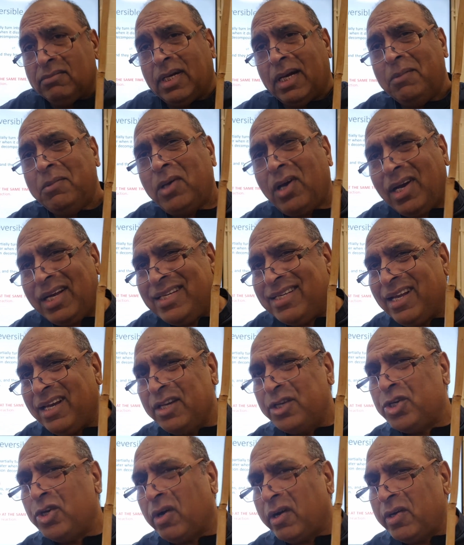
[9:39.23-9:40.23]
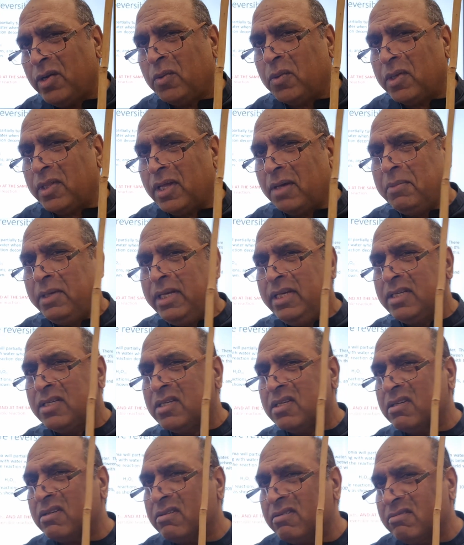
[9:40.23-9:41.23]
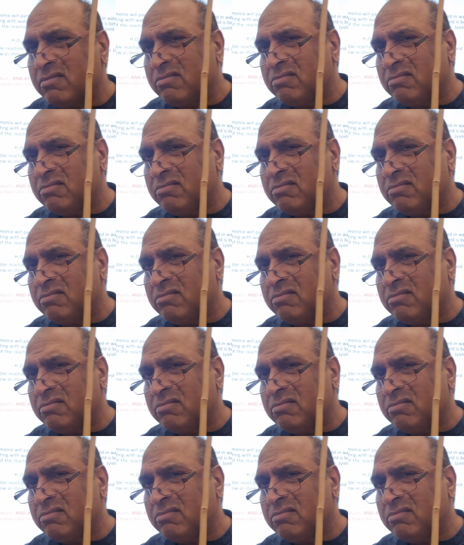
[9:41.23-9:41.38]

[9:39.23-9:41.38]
I'm not entirely sure I know what that means.